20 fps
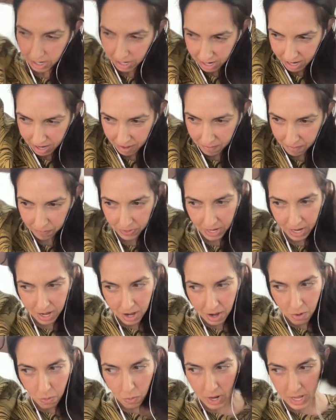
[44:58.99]
Um,
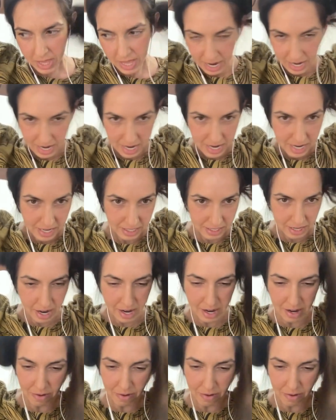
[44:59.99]
one that is kind of